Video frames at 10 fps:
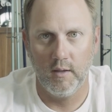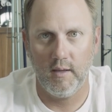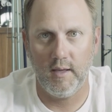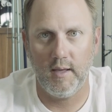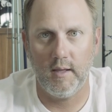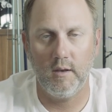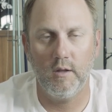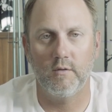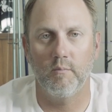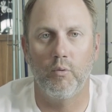And
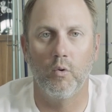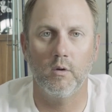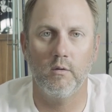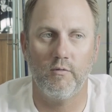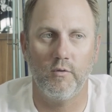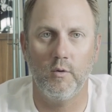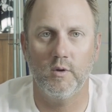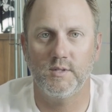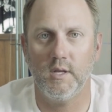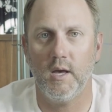it's important for you
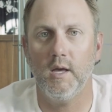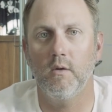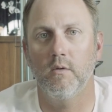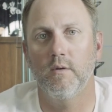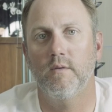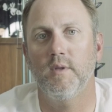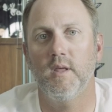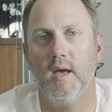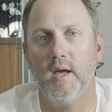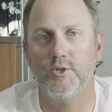as the angler to be
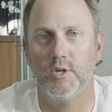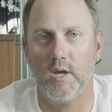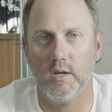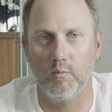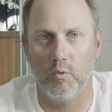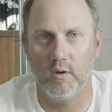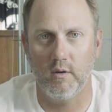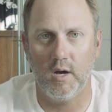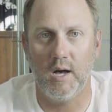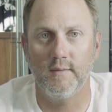the educated
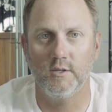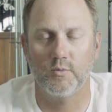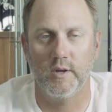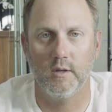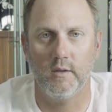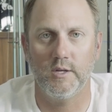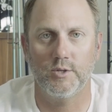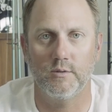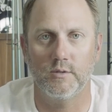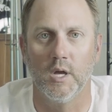one on these
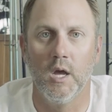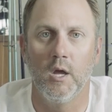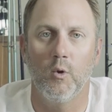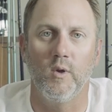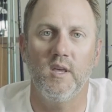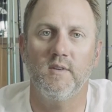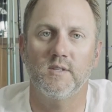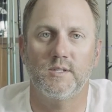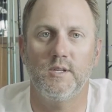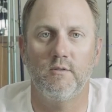regulations. We even
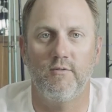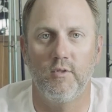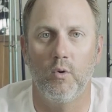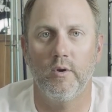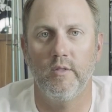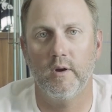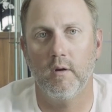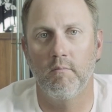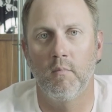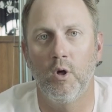see in Florida, there
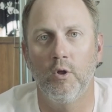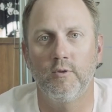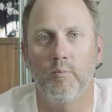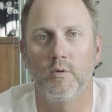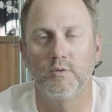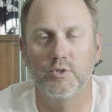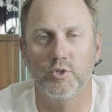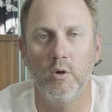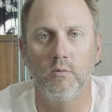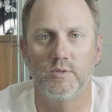are multiple
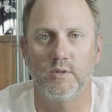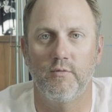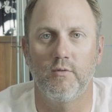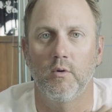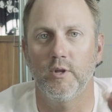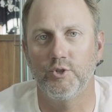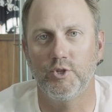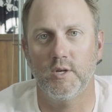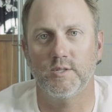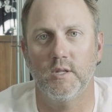zones in Florida
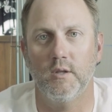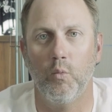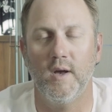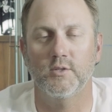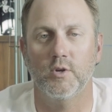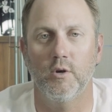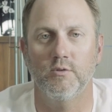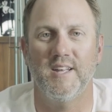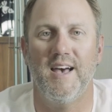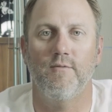just on the West
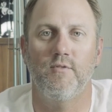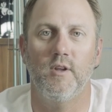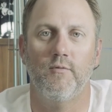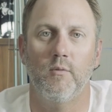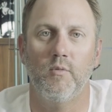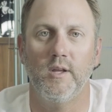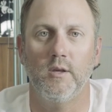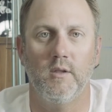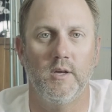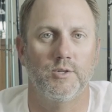Coast that have different
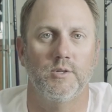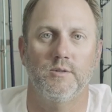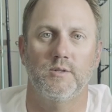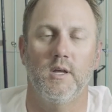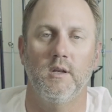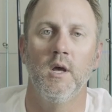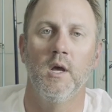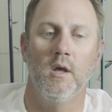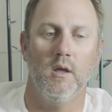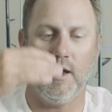regulations than
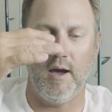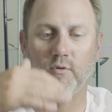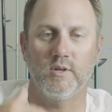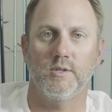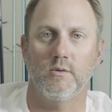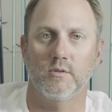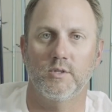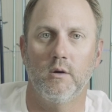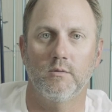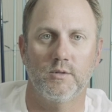every single
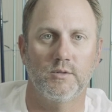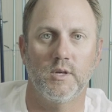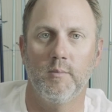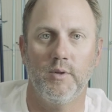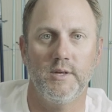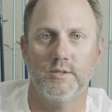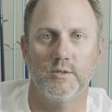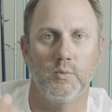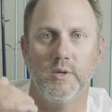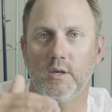zone. So there's some
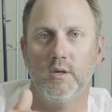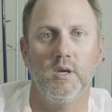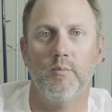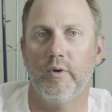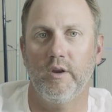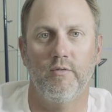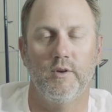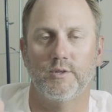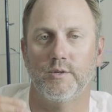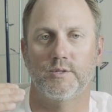places we can keep
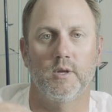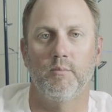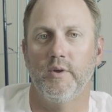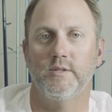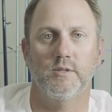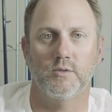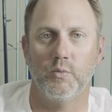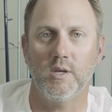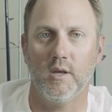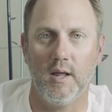redfish, there's some places
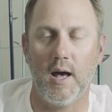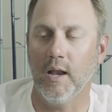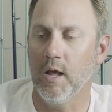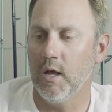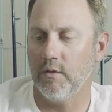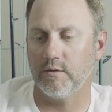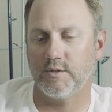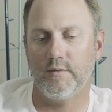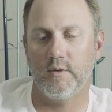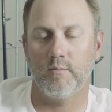we cannot. There's
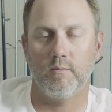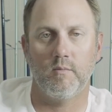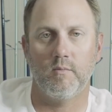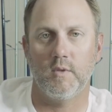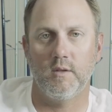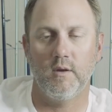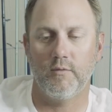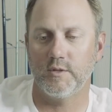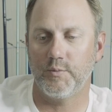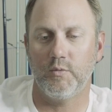even the
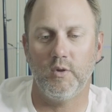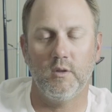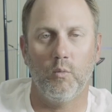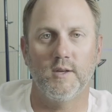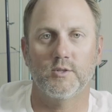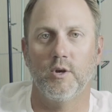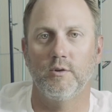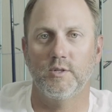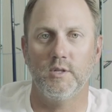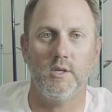difference between the West
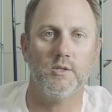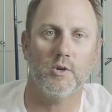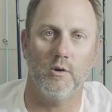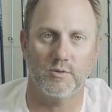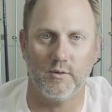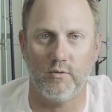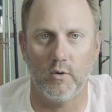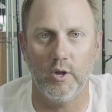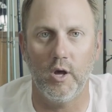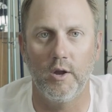Coast and the East Coast of
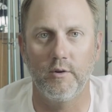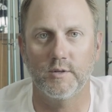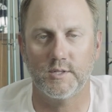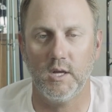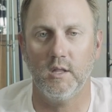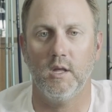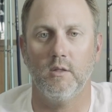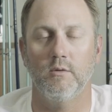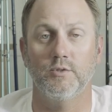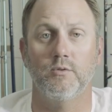Florida. Understand that
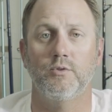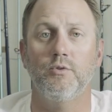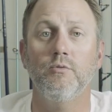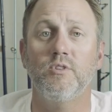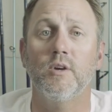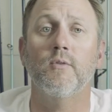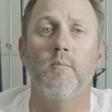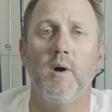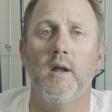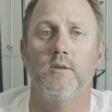those are two
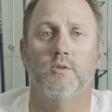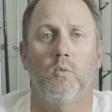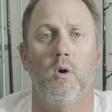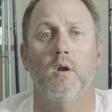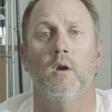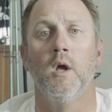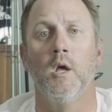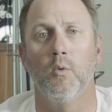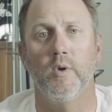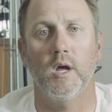different bodies of water.
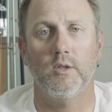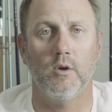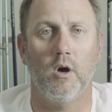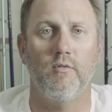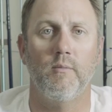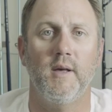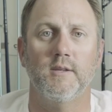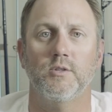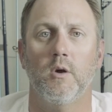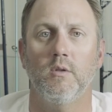We got the Gulf of
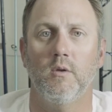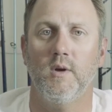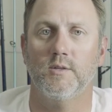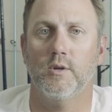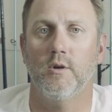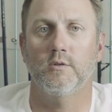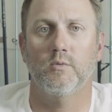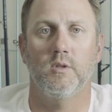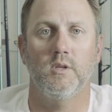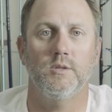Mexico on the West Coast,
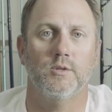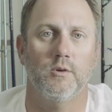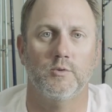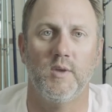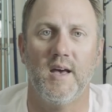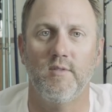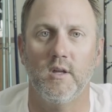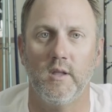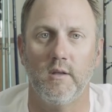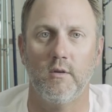where on the East Coast we have the
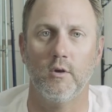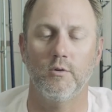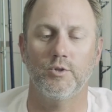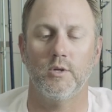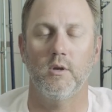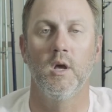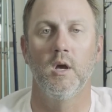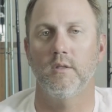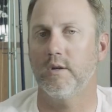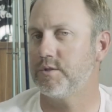Atlantic Ocean.
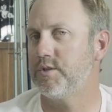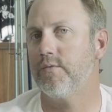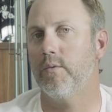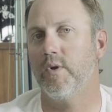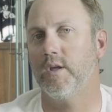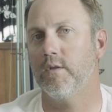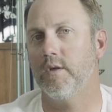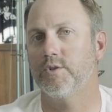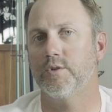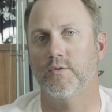There's different
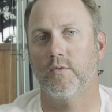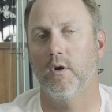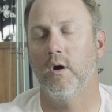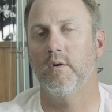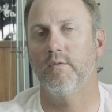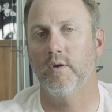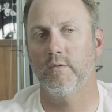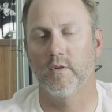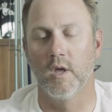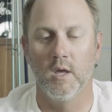regulations for all of
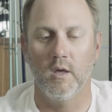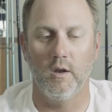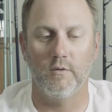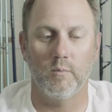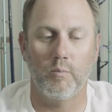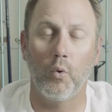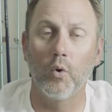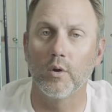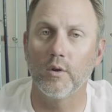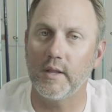those. And it's
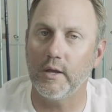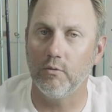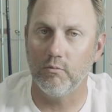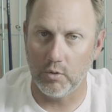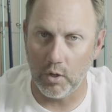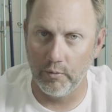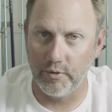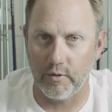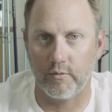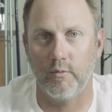important that you know the
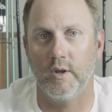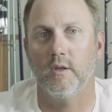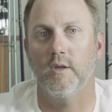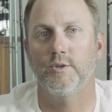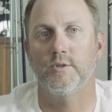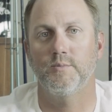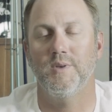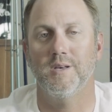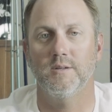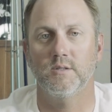different regulations
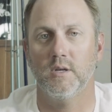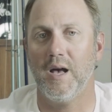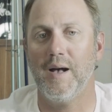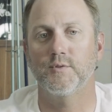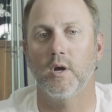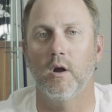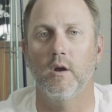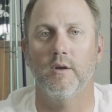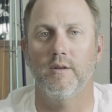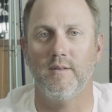because the cops
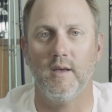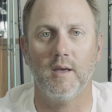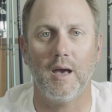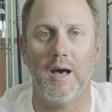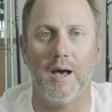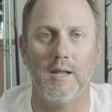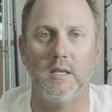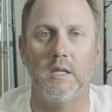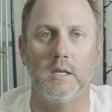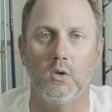aren't going to take "I
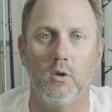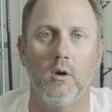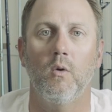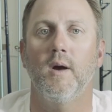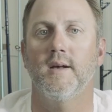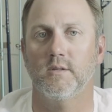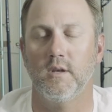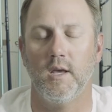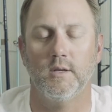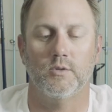didn't know" as an
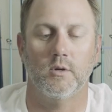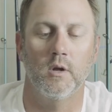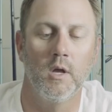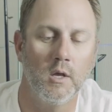answer.